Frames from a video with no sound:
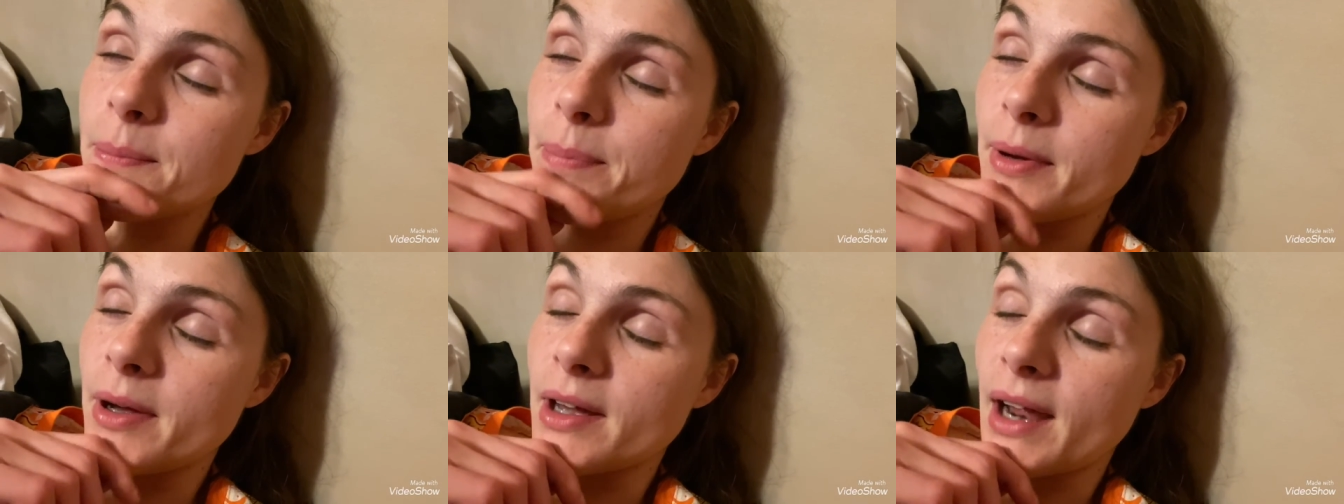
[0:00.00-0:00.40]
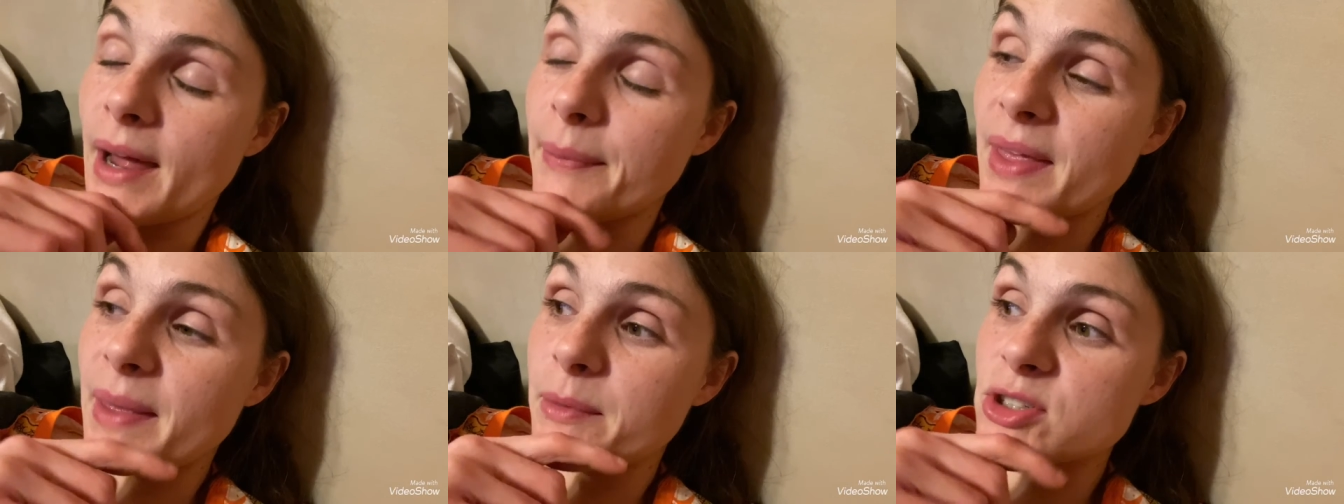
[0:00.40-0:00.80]
But
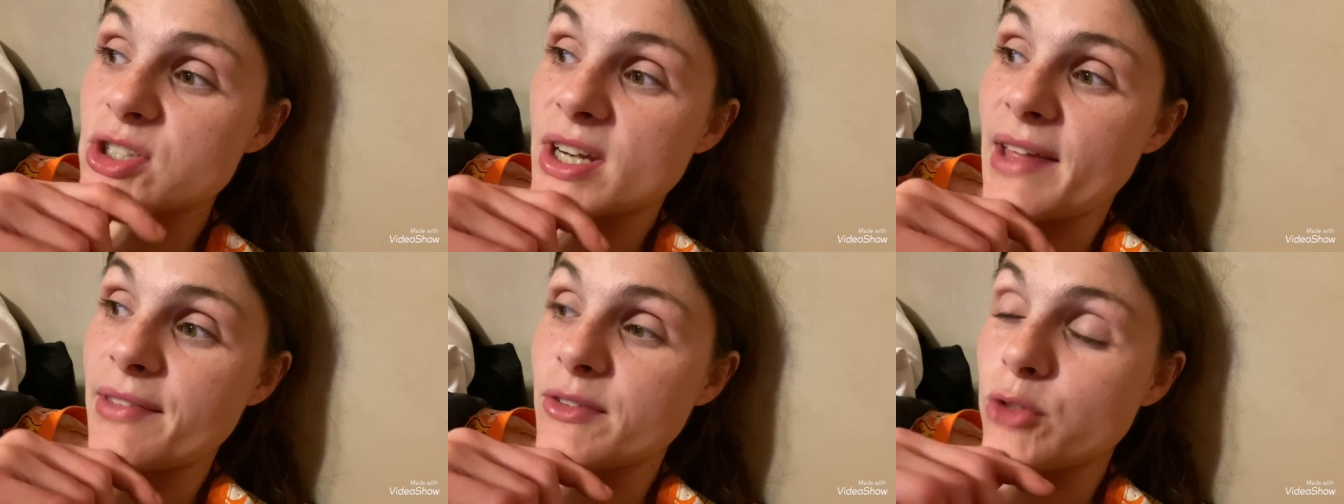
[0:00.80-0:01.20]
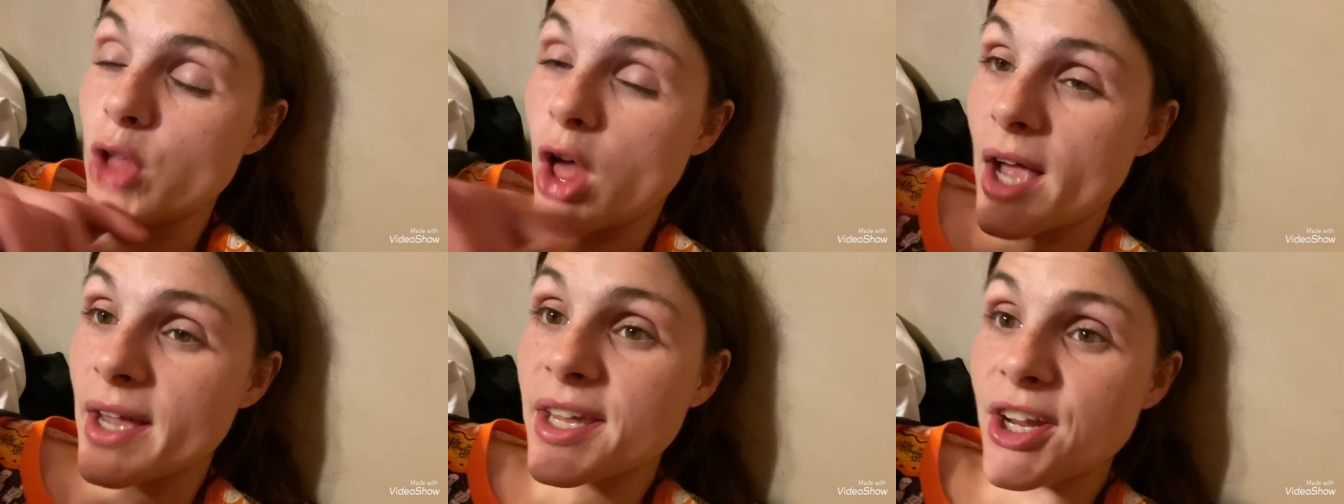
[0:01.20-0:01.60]
I'm thinking I'm just going to end the
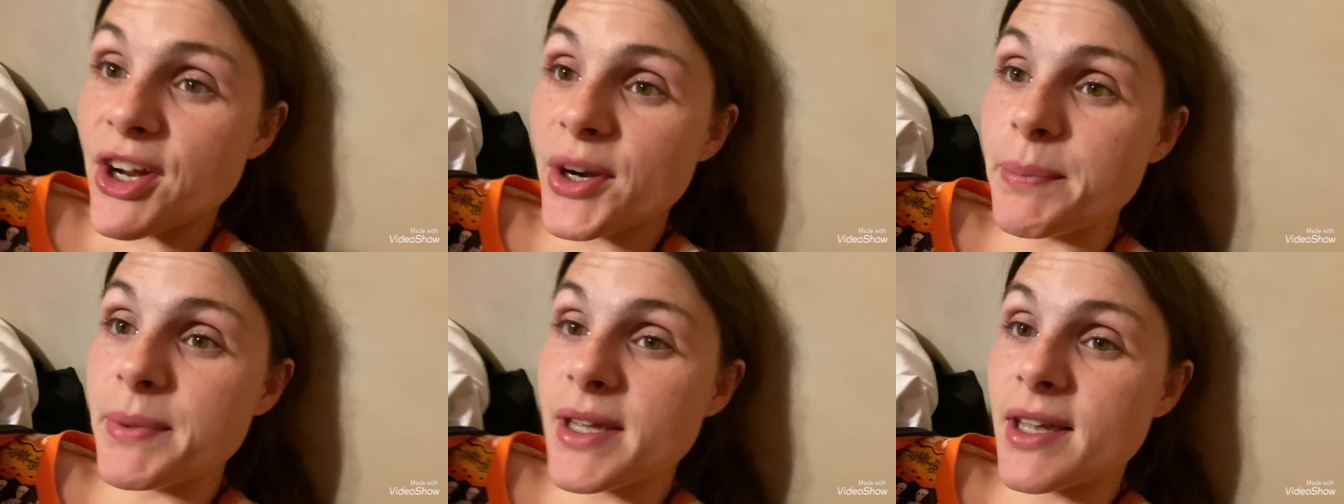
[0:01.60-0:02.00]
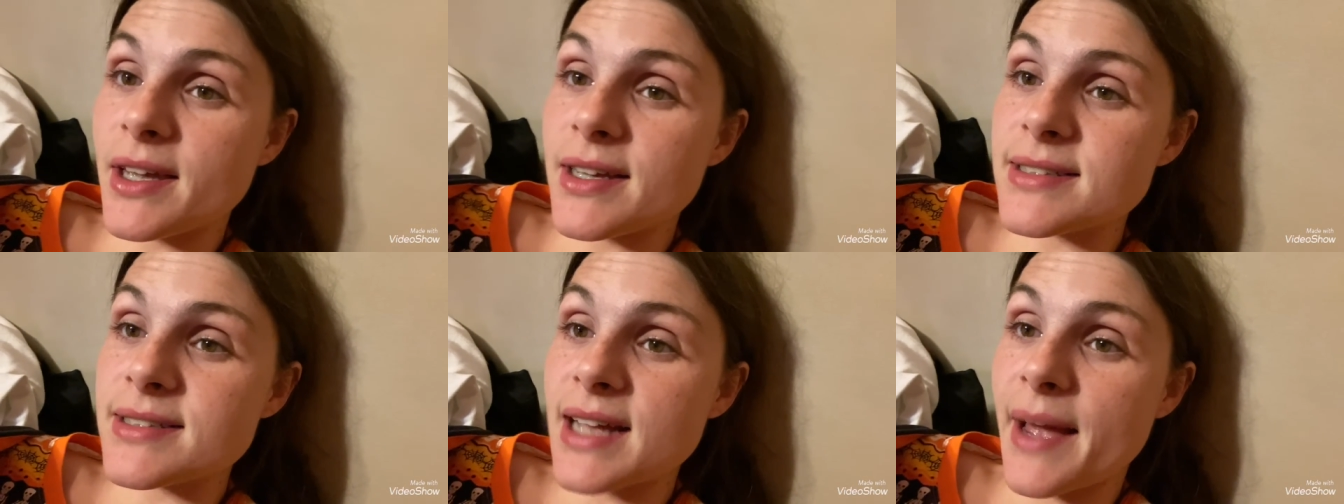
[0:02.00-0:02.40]
vlog here
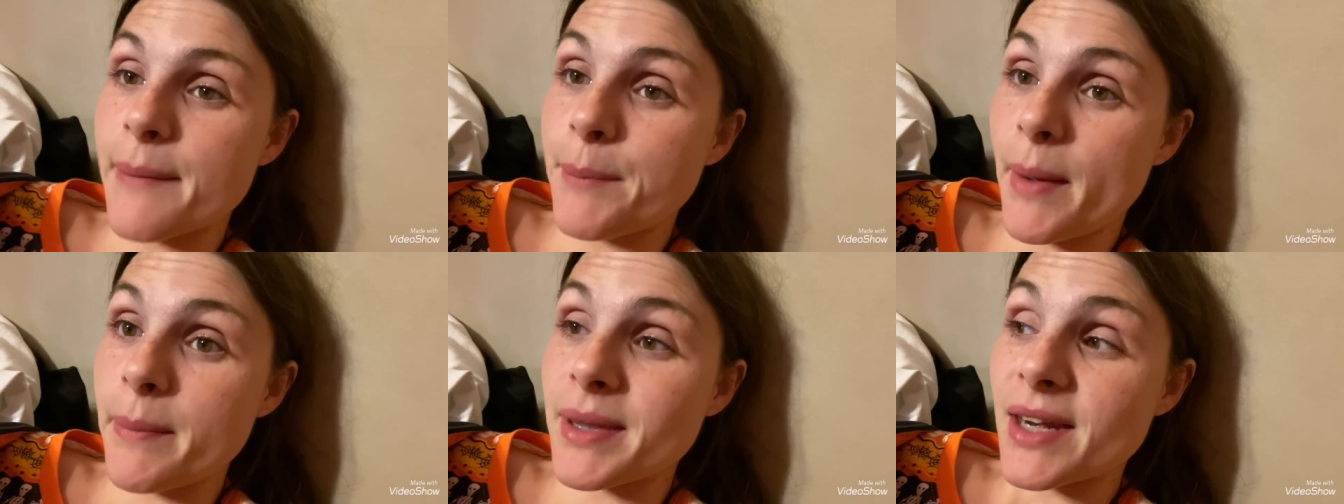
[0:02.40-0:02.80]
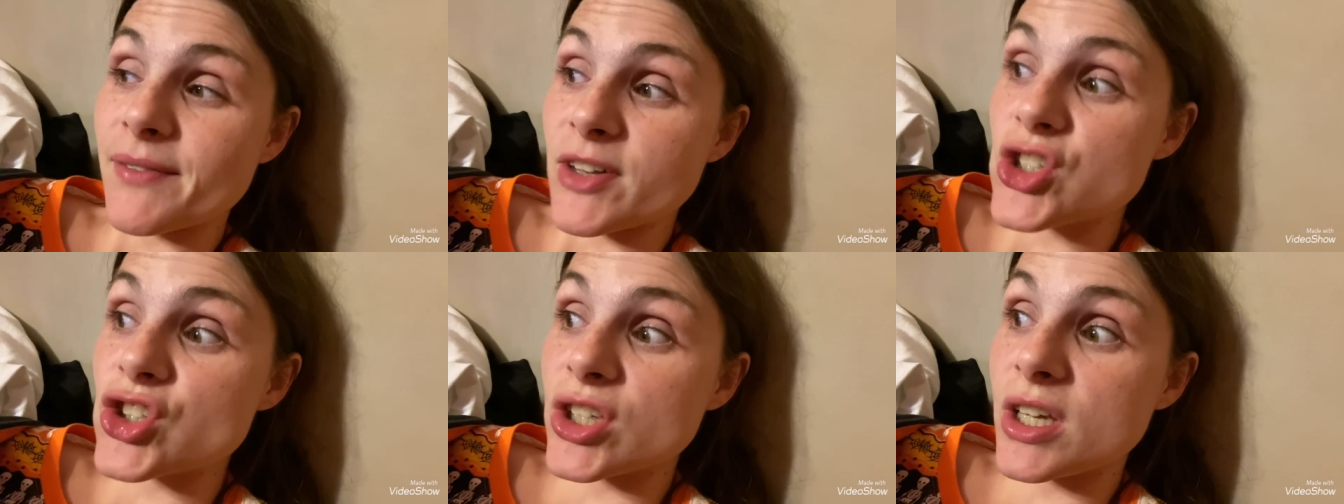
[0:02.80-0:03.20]
because I'm probably going
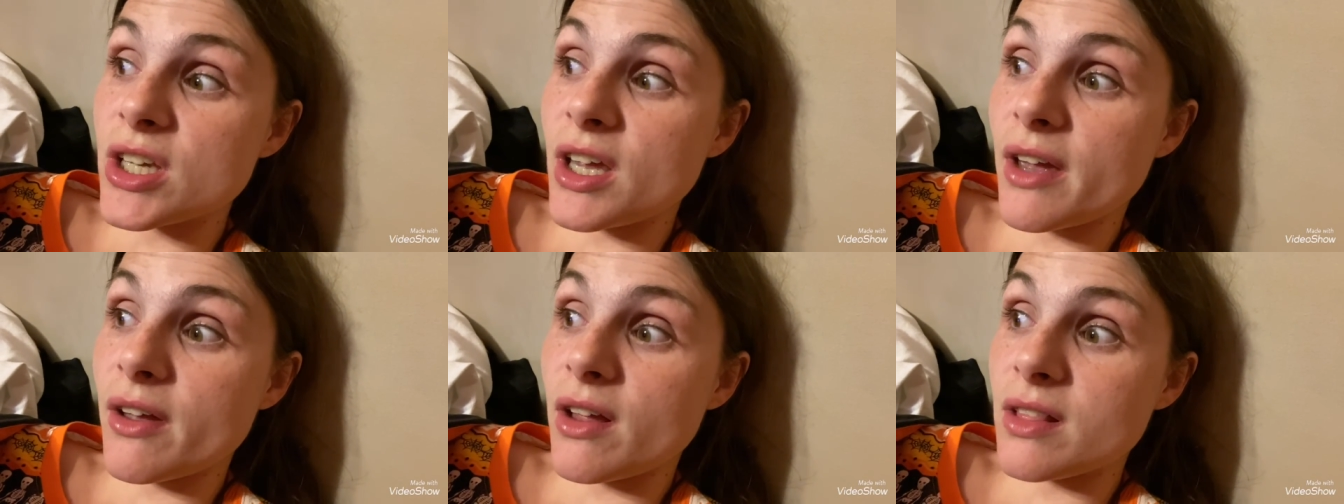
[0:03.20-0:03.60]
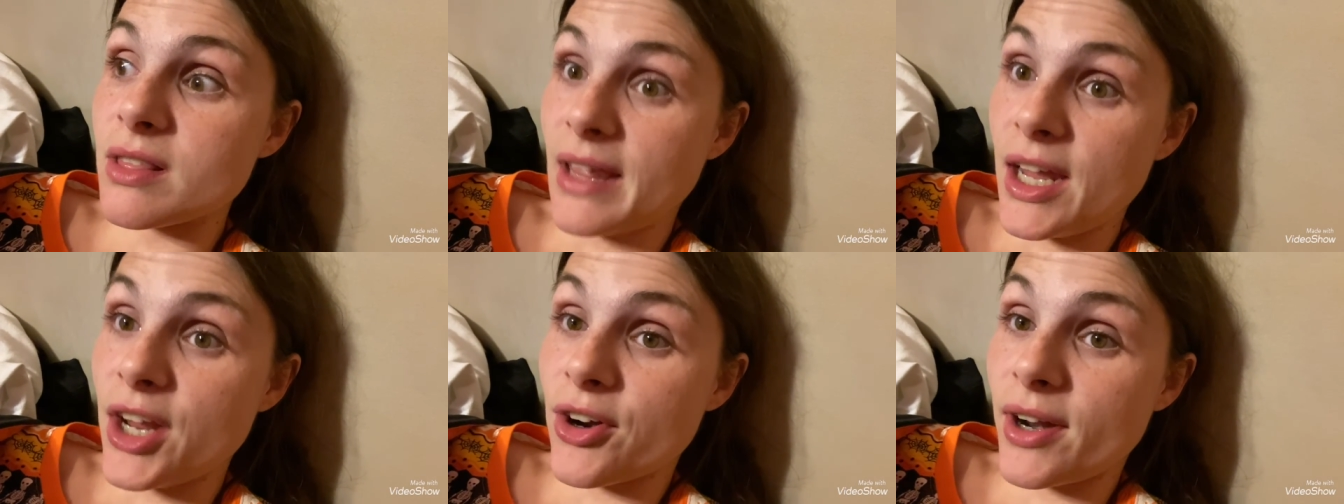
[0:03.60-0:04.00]
to eventually
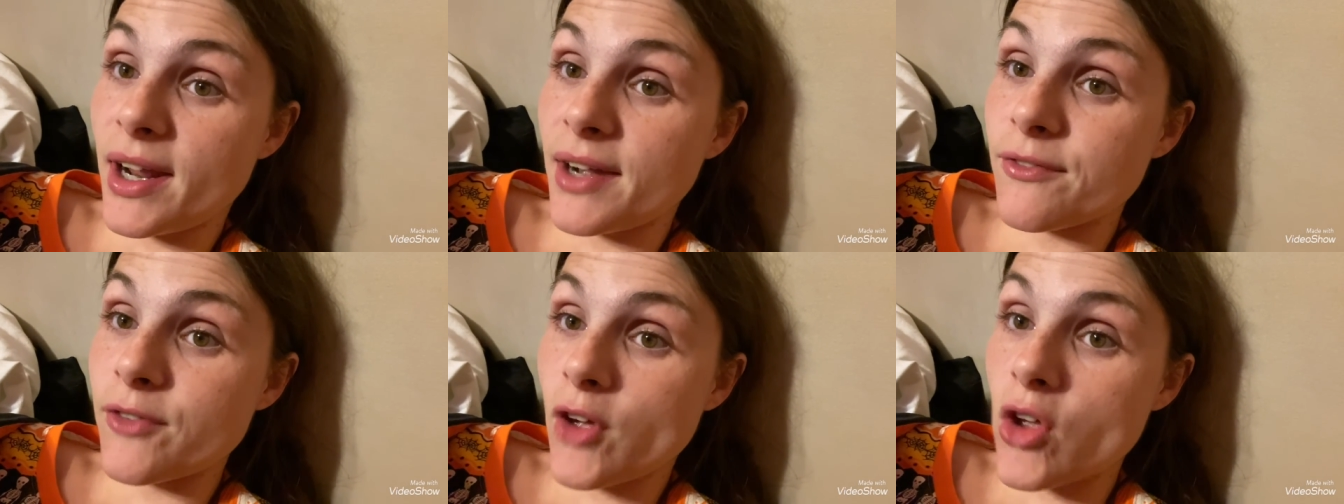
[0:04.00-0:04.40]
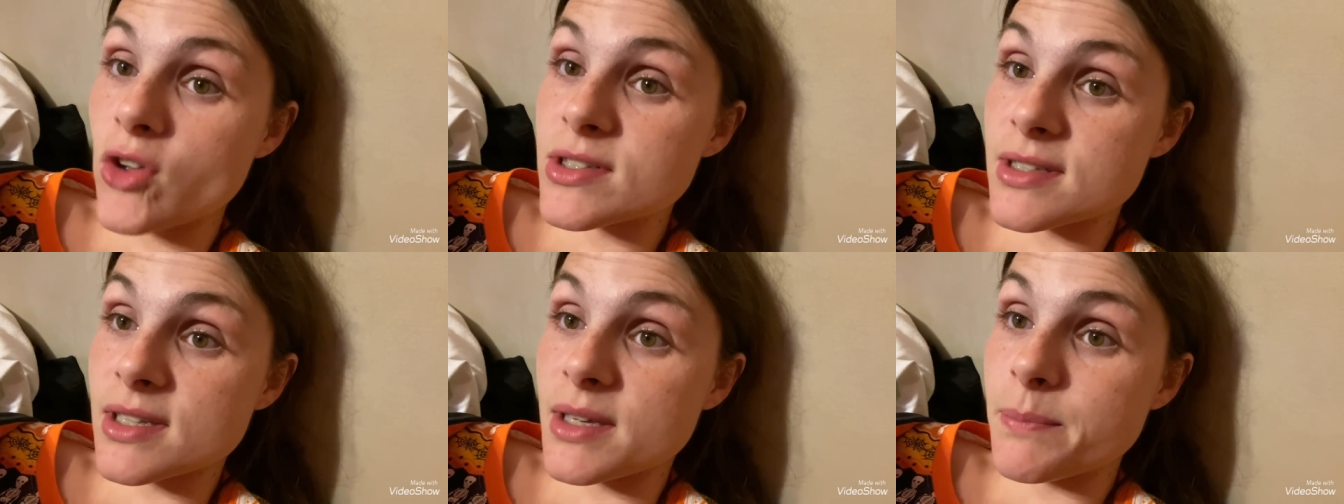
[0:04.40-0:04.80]
lay here and fall
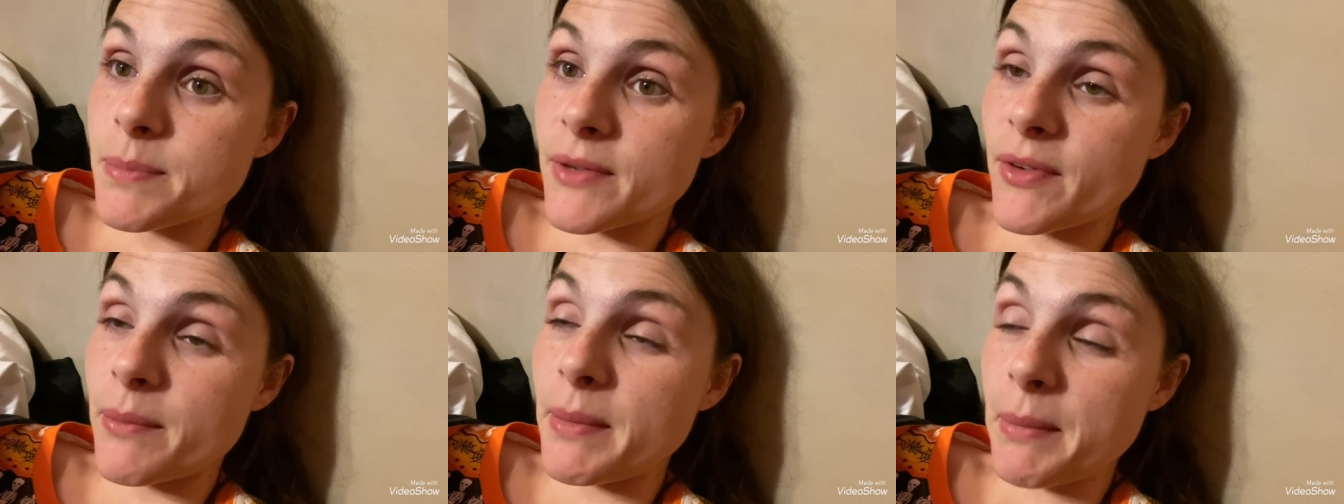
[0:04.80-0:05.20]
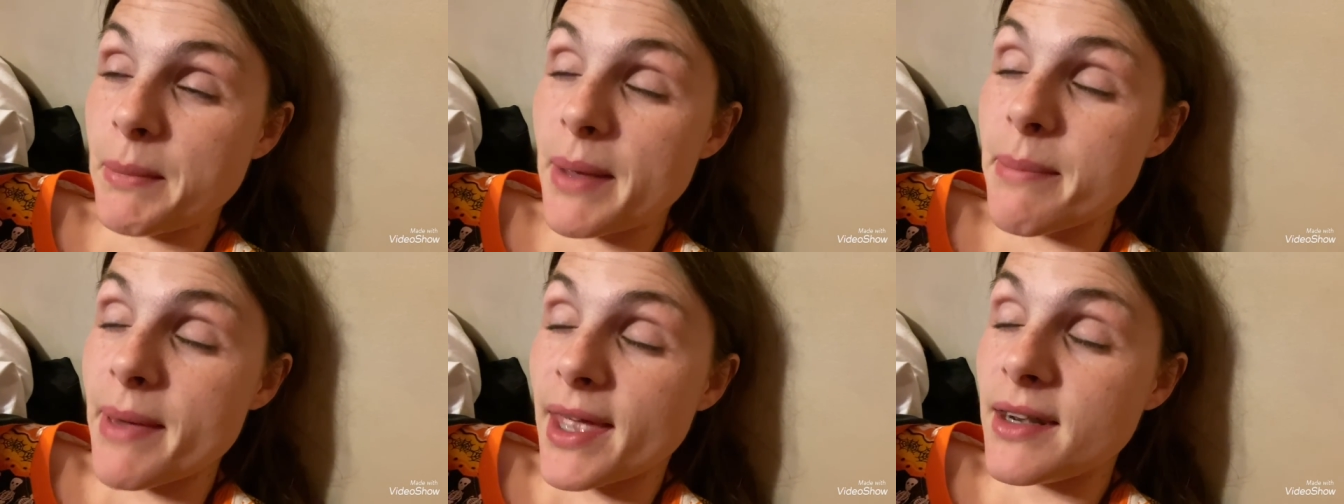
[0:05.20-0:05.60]
asleep. I'm in
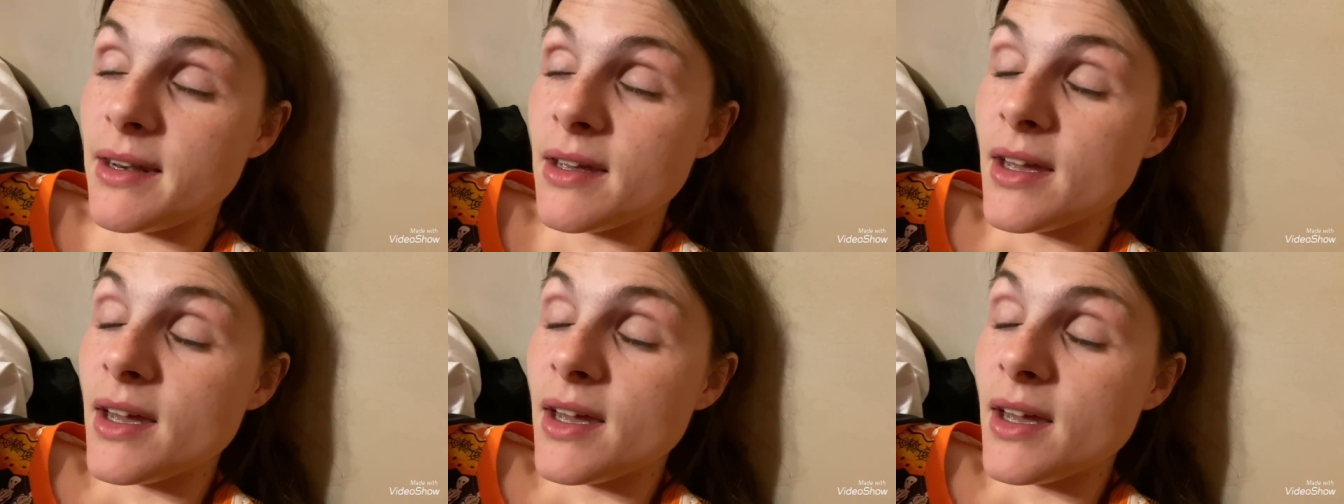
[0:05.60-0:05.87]
my bed